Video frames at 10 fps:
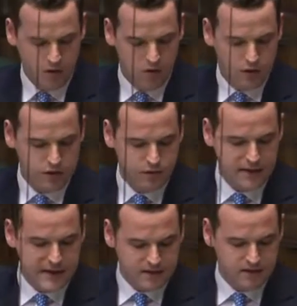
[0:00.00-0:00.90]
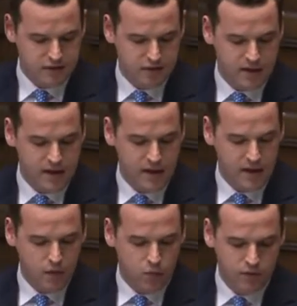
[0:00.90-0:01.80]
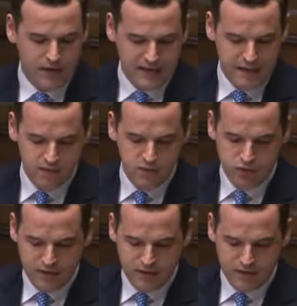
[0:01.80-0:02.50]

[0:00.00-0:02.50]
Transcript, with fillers: Or to a lesser degree, would the Council